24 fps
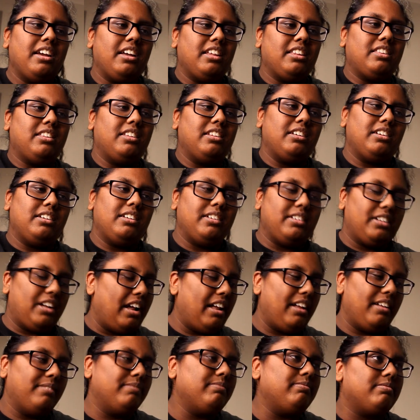
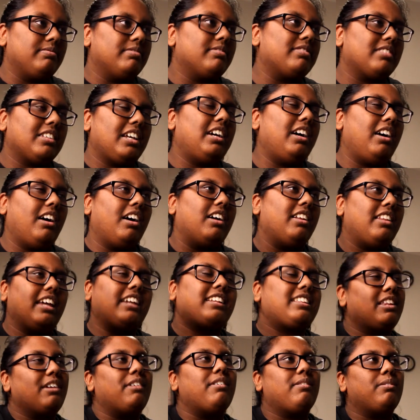
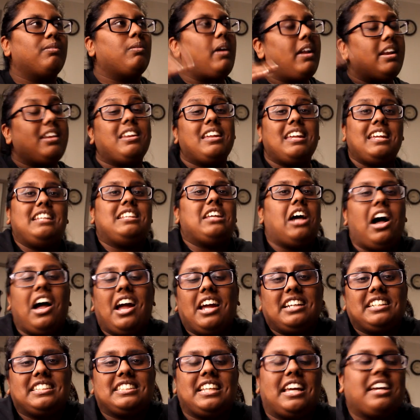when he
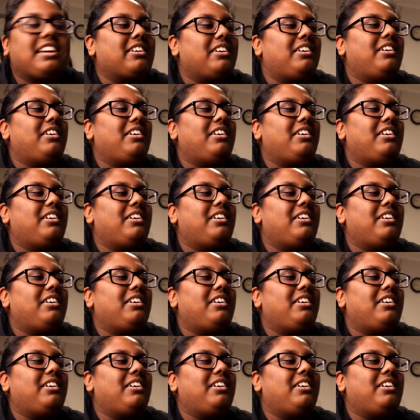dies, like,